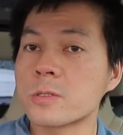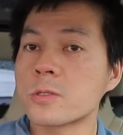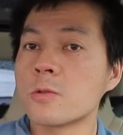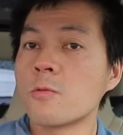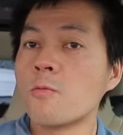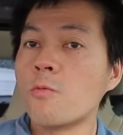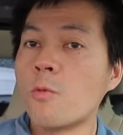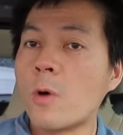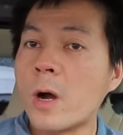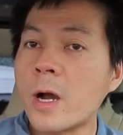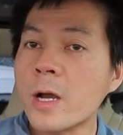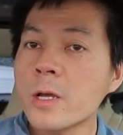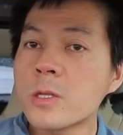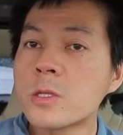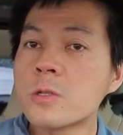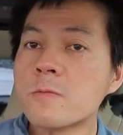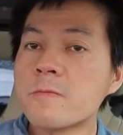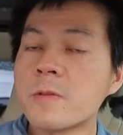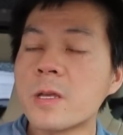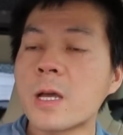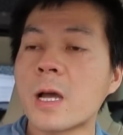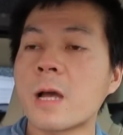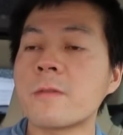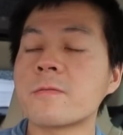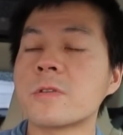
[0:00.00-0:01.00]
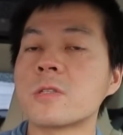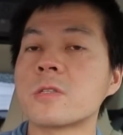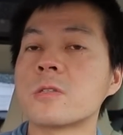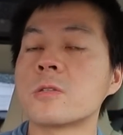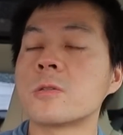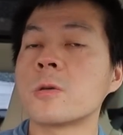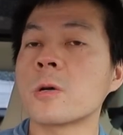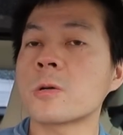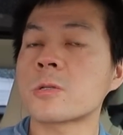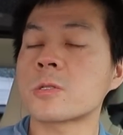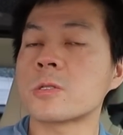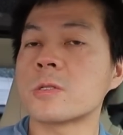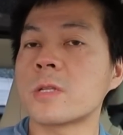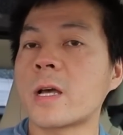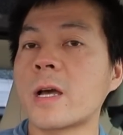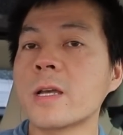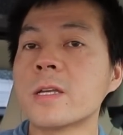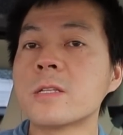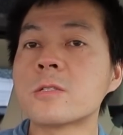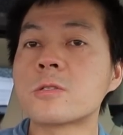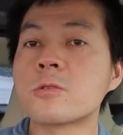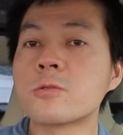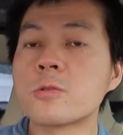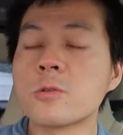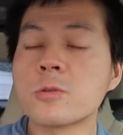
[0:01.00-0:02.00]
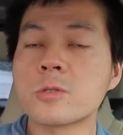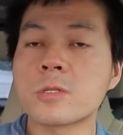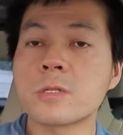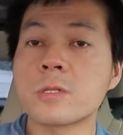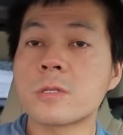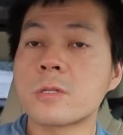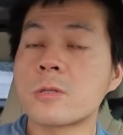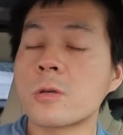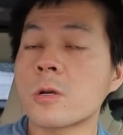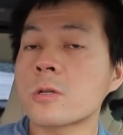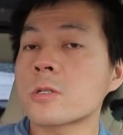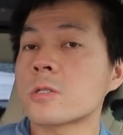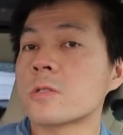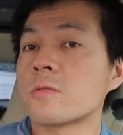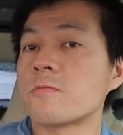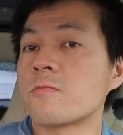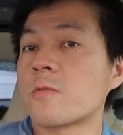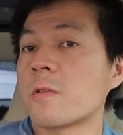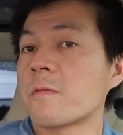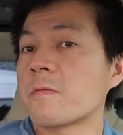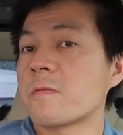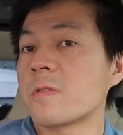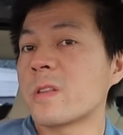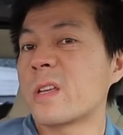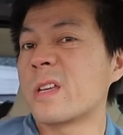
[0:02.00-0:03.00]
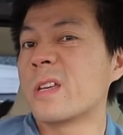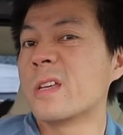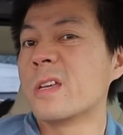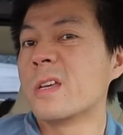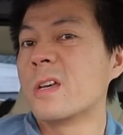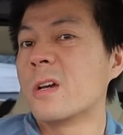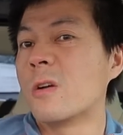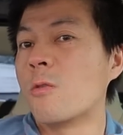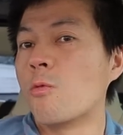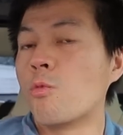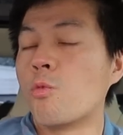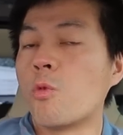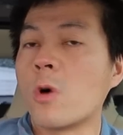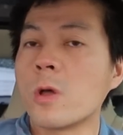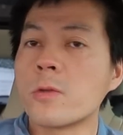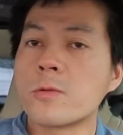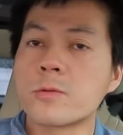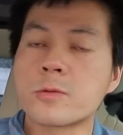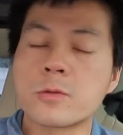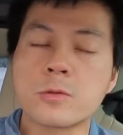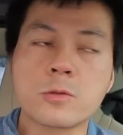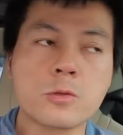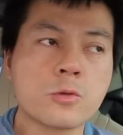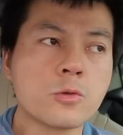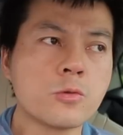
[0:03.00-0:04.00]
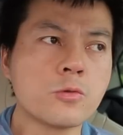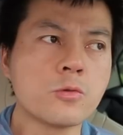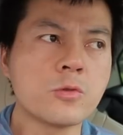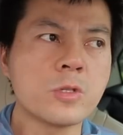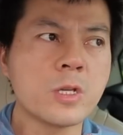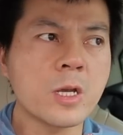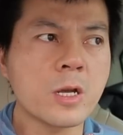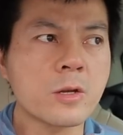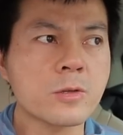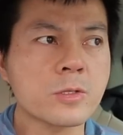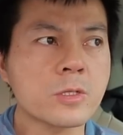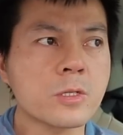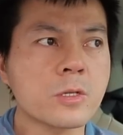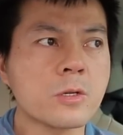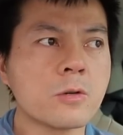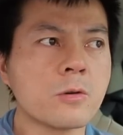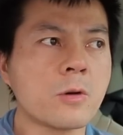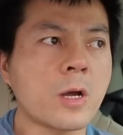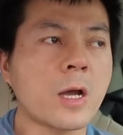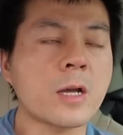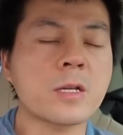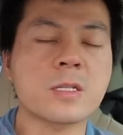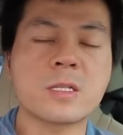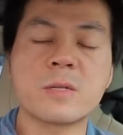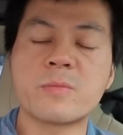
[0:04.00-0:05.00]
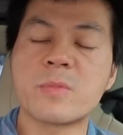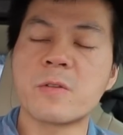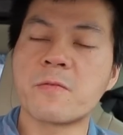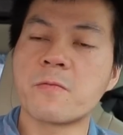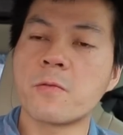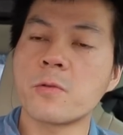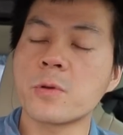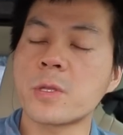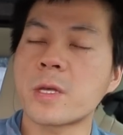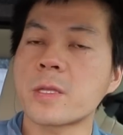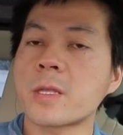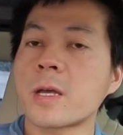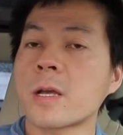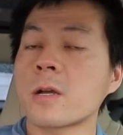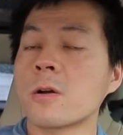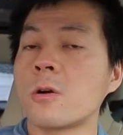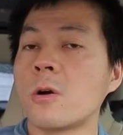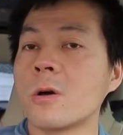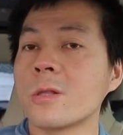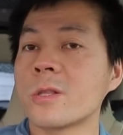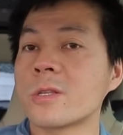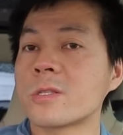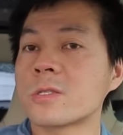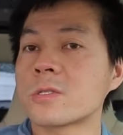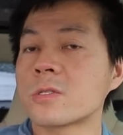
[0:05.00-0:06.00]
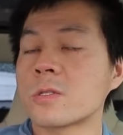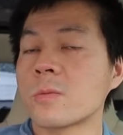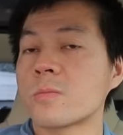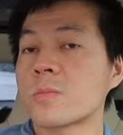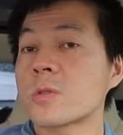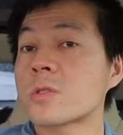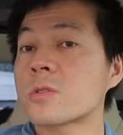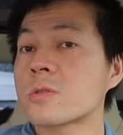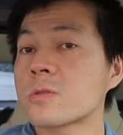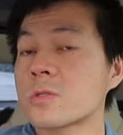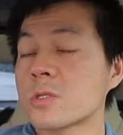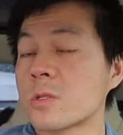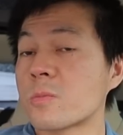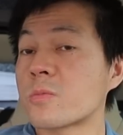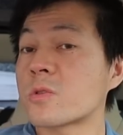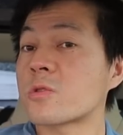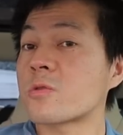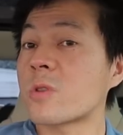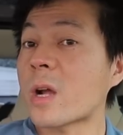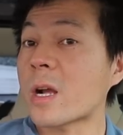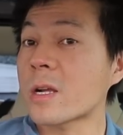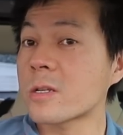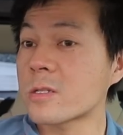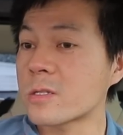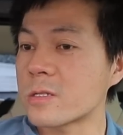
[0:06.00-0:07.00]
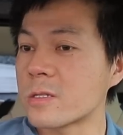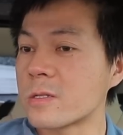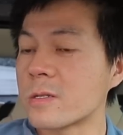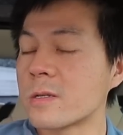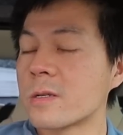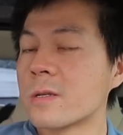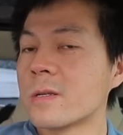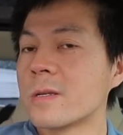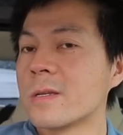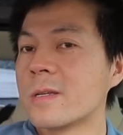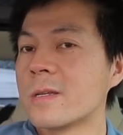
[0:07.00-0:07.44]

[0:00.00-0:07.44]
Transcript: So why do we have the deduction? I introduced the deduction roughly 1 to 2 years ago. Actually, before that, I call it subtraction.